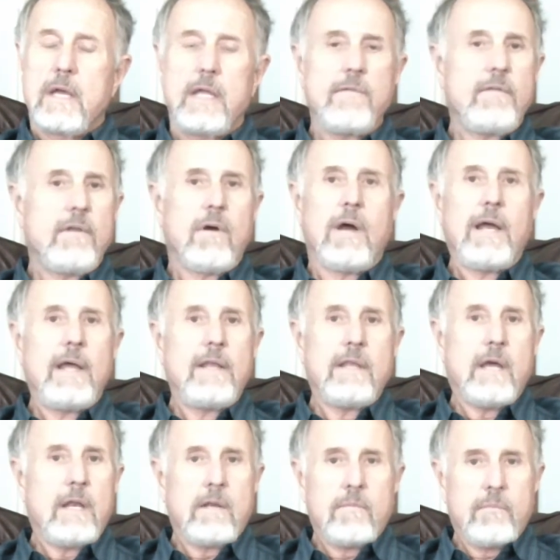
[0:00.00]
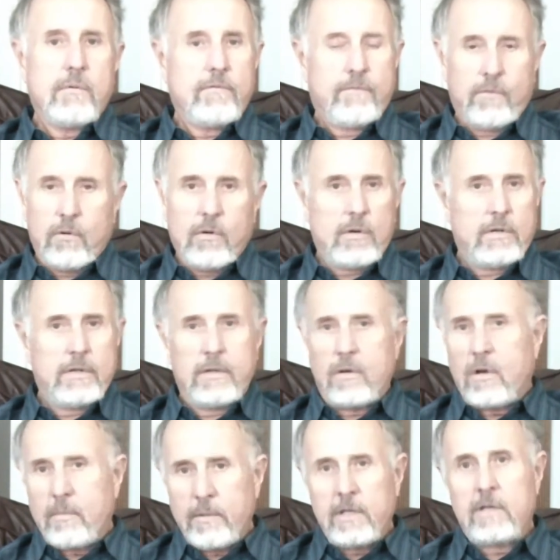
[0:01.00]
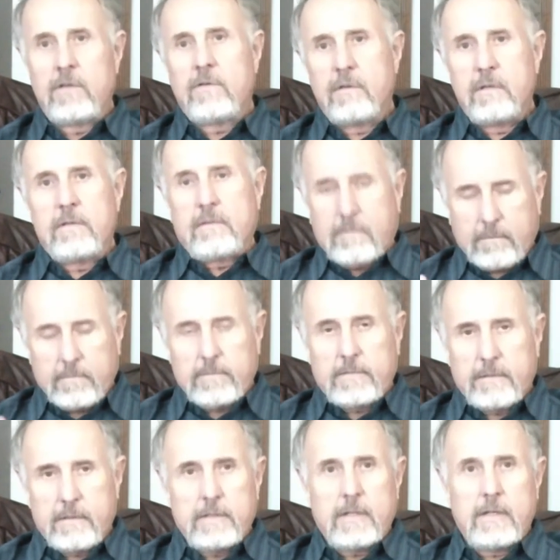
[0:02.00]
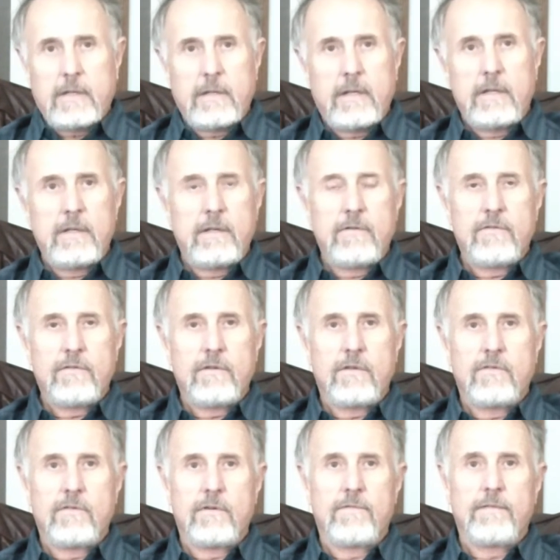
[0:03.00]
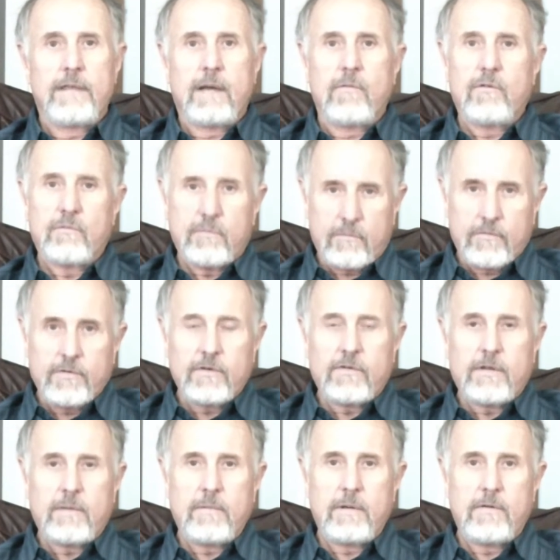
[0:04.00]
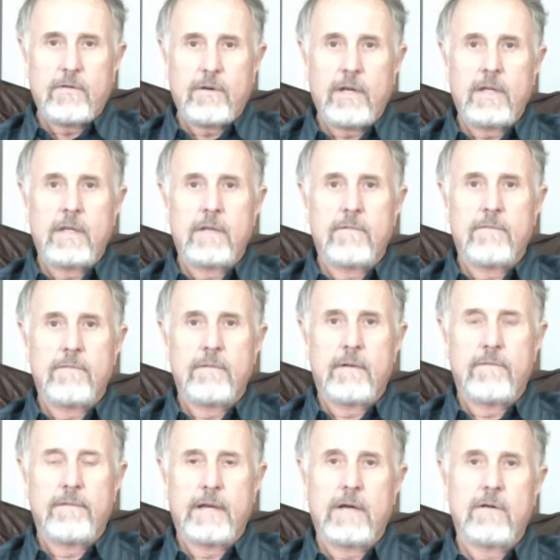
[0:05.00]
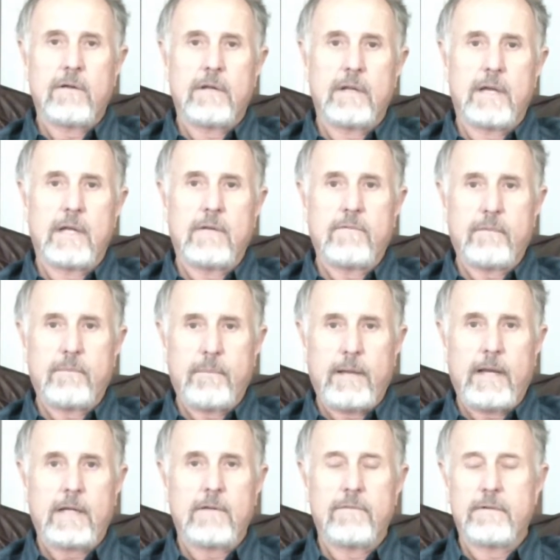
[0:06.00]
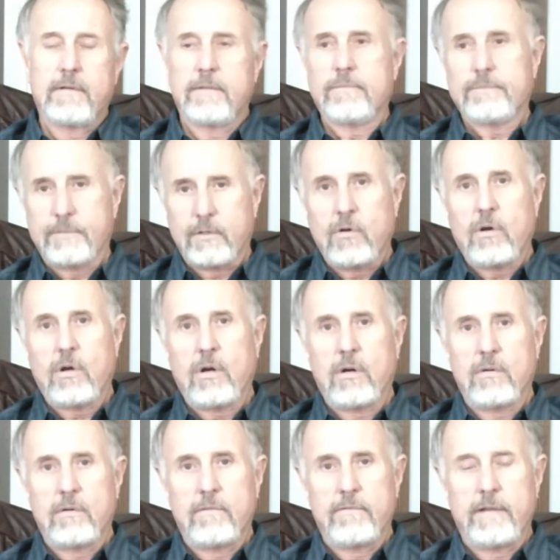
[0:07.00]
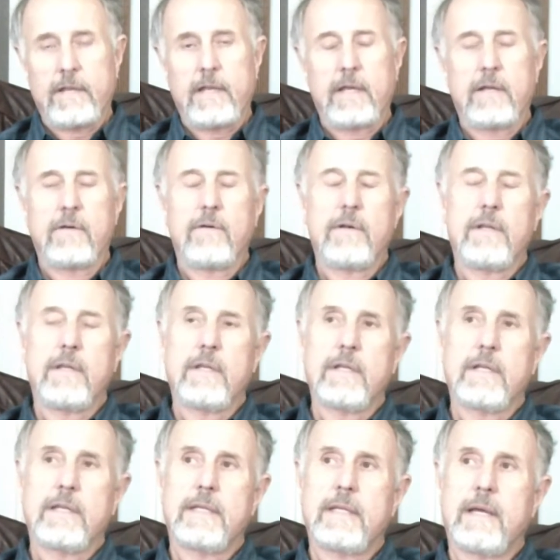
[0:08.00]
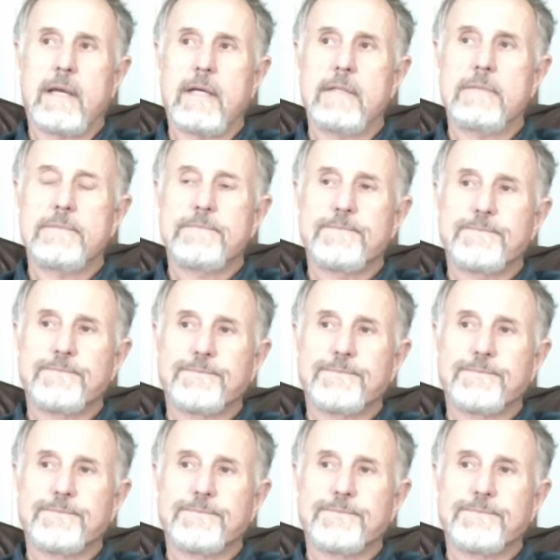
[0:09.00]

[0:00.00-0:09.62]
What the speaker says: And even though I had done it before, you know, I mean, it isn't as if that was the first time I trained a falcon out of the back of a car or a van or anything like that.